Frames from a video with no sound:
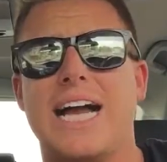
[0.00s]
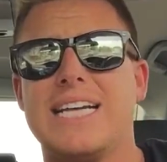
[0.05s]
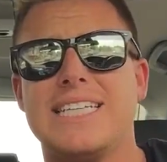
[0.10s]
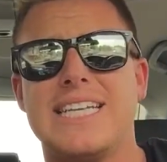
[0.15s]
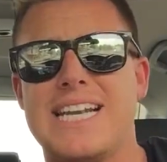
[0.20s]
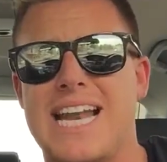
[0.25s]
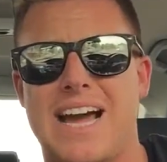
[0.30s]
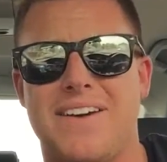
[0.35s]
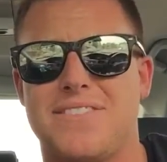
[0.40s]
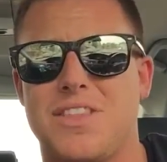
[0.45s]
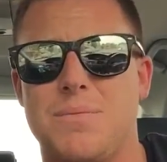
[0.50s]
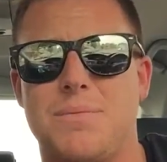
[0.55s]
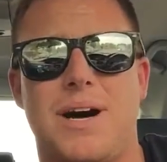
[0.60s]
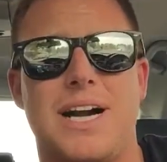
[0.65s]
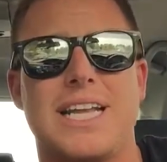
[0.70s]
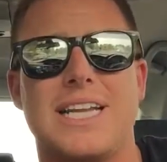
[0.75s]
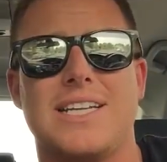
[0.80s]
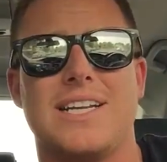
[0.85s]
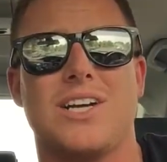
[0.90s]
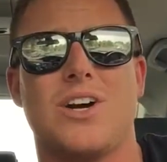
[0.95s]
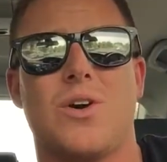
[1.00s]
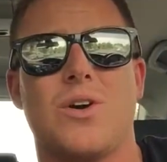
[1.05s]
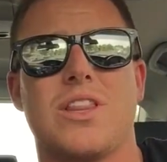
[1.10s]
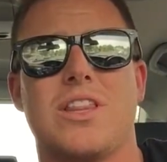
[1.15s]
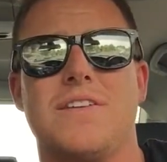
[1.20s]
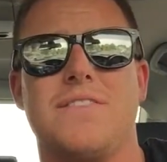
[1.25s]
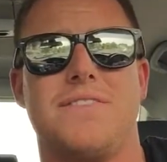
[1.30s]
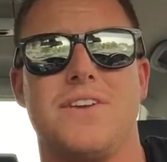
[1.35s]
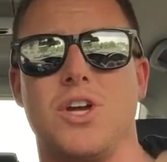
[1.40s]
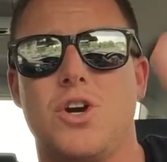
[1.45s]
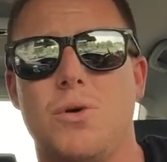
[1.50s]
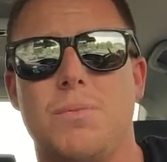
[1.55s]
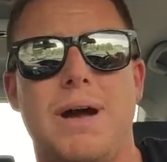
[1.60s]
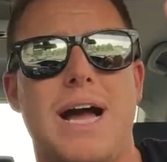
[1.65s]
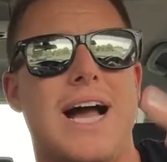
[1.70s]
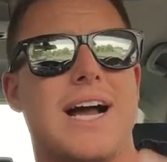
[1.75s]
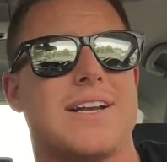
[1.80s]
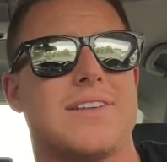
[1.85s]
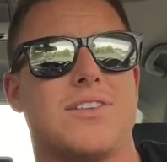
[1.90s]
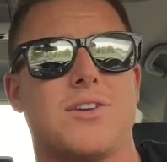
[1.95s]
didn't have the money to go to the View
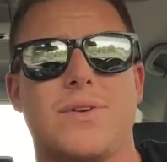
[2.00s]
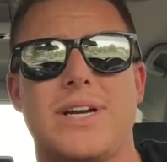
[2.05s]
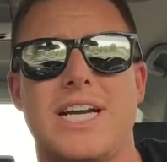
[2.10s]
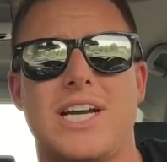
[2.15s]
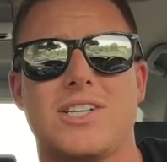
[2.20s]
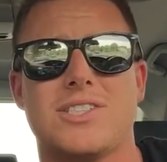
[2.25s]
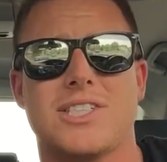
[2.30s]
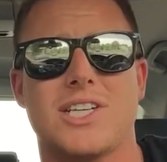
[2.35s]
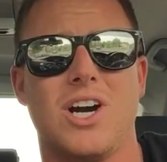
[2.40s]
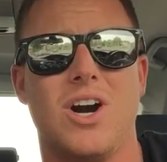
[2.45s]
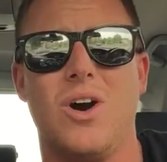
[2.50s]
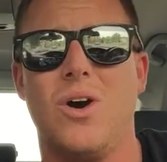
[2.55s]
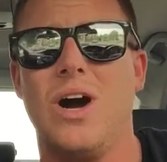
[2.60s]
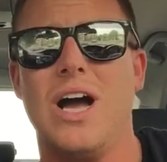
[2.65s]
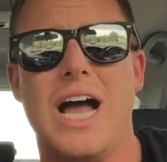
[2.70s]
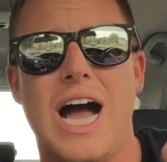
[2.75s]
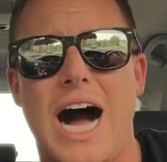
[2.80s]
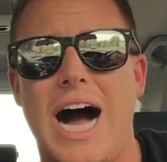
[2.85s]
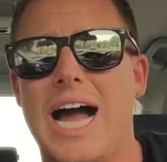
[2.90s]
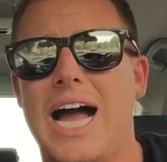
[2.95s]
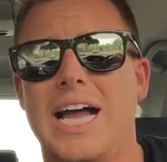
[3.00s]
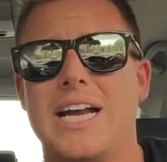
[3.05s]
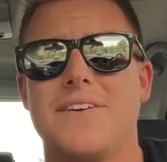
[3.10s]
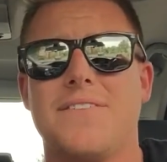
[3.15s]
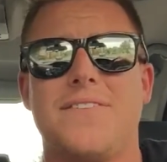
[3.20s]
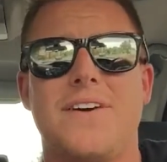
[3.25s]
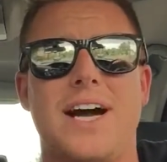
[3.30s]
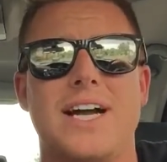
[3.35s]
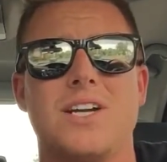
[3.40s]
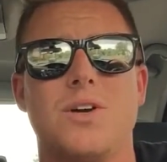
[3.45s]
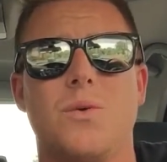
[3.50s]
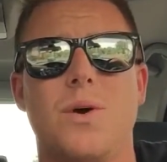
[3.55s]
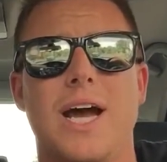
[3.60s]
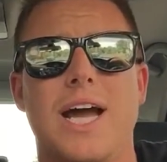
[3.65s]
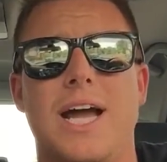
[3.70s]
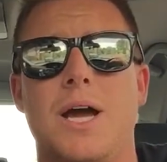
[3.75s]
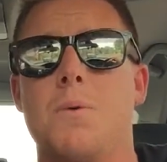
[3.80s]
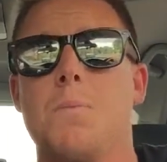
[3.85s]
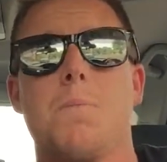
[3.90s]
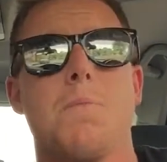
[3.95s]
back 3 years ago. I had to find a
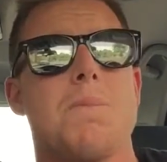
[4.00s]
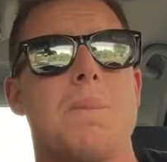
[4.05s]
way.